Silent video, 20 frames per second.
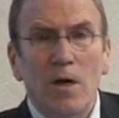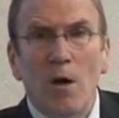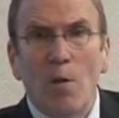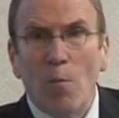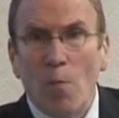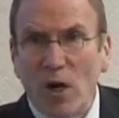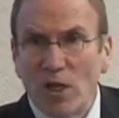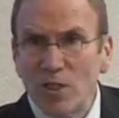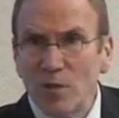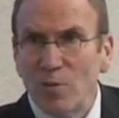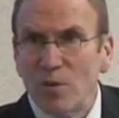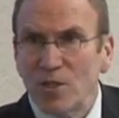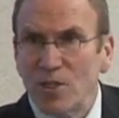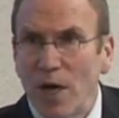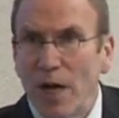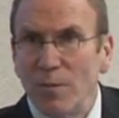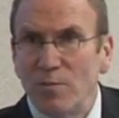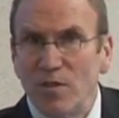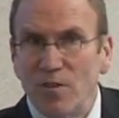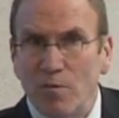multiple
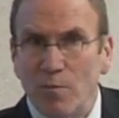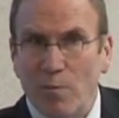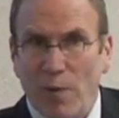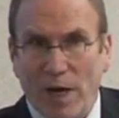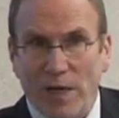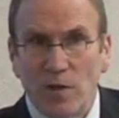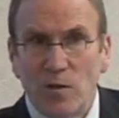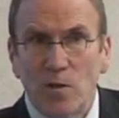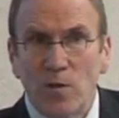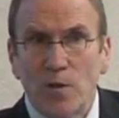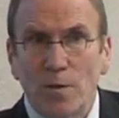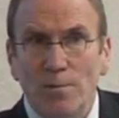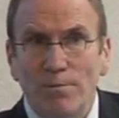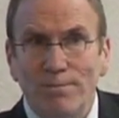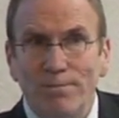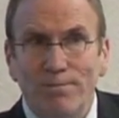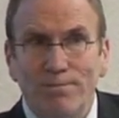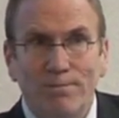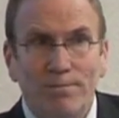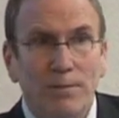types of bites
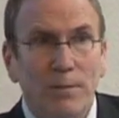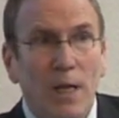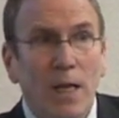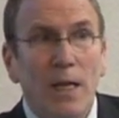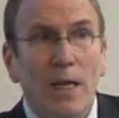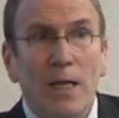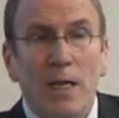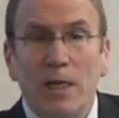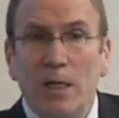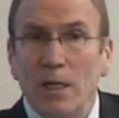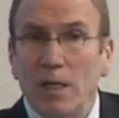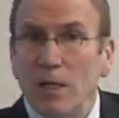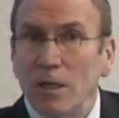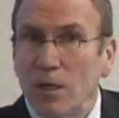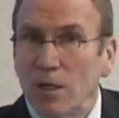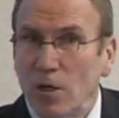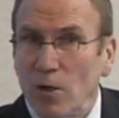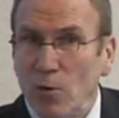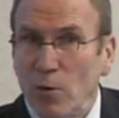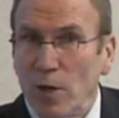
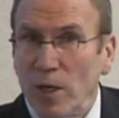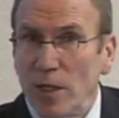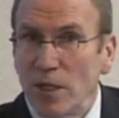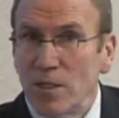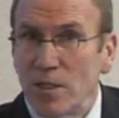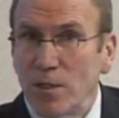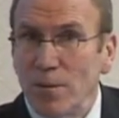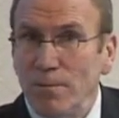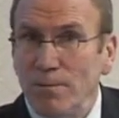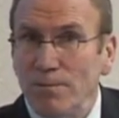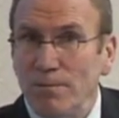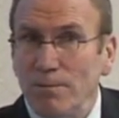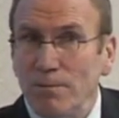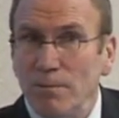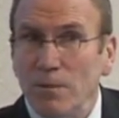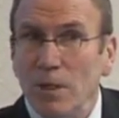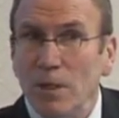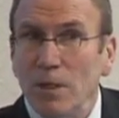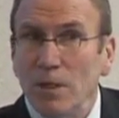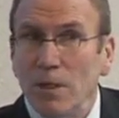gorillas,
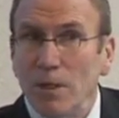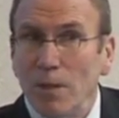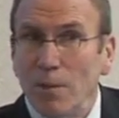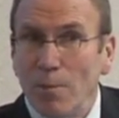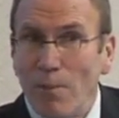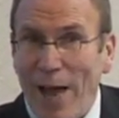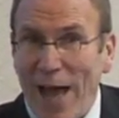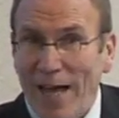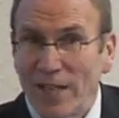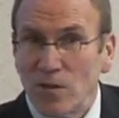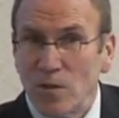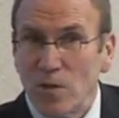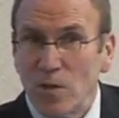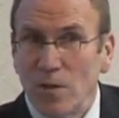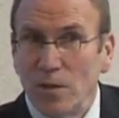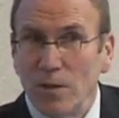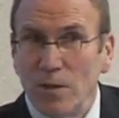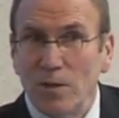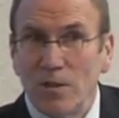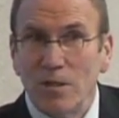
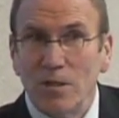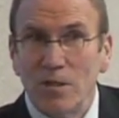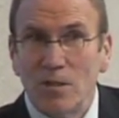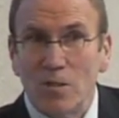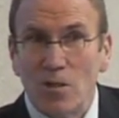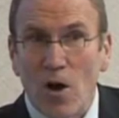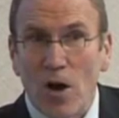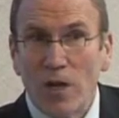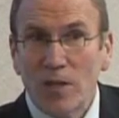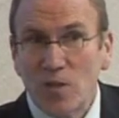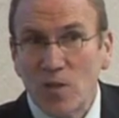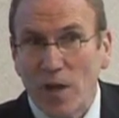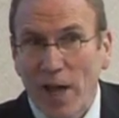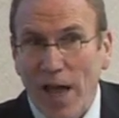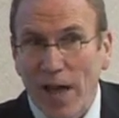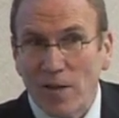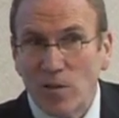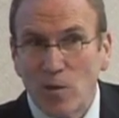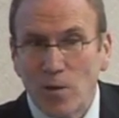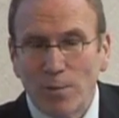bats, dogs,
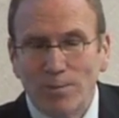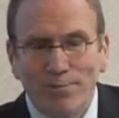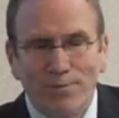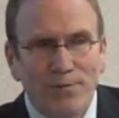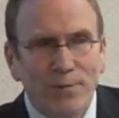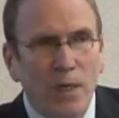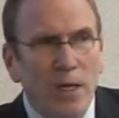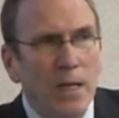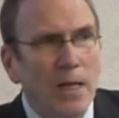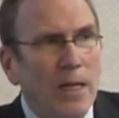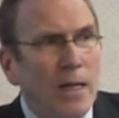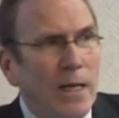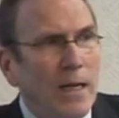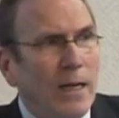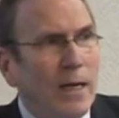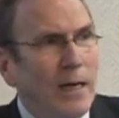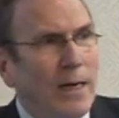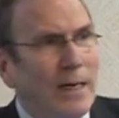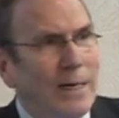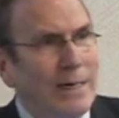cats,
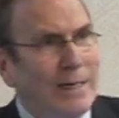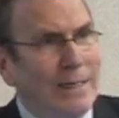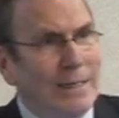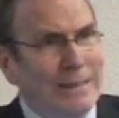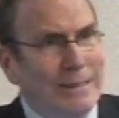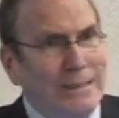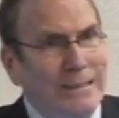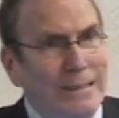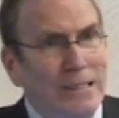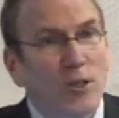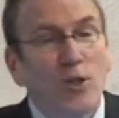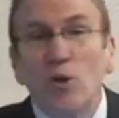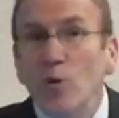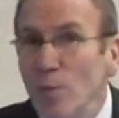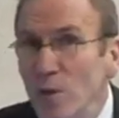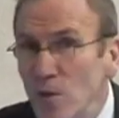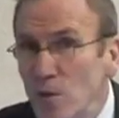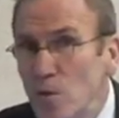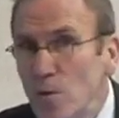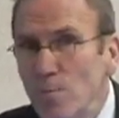uh,
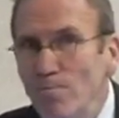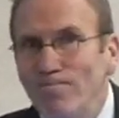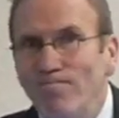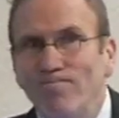humans,